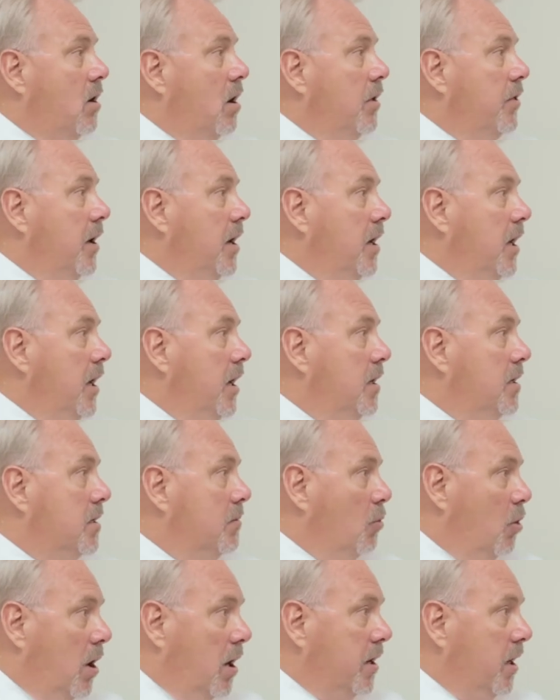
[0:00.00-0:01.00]
all they need to
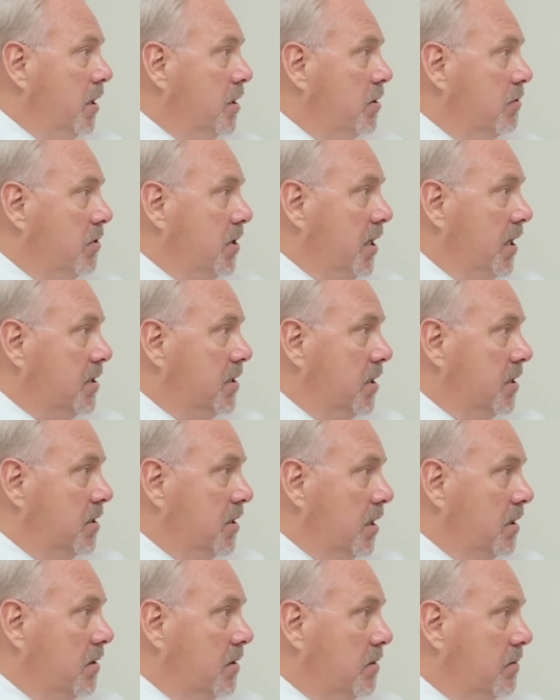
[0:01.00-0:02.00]
walk into a testing
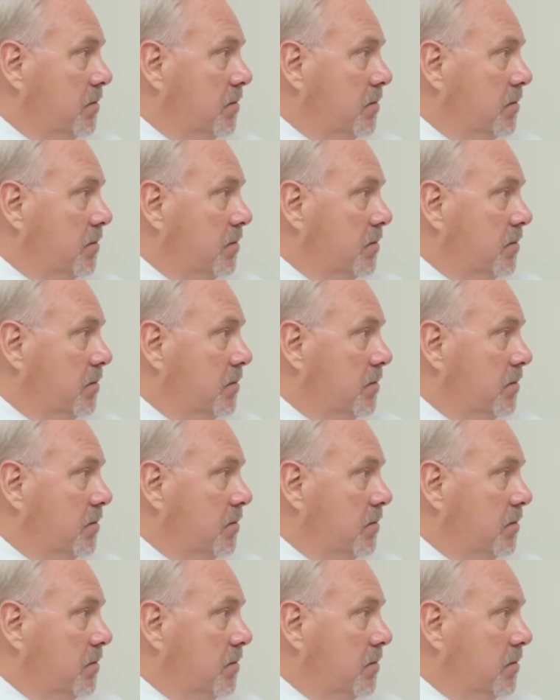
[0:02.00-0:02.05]
center?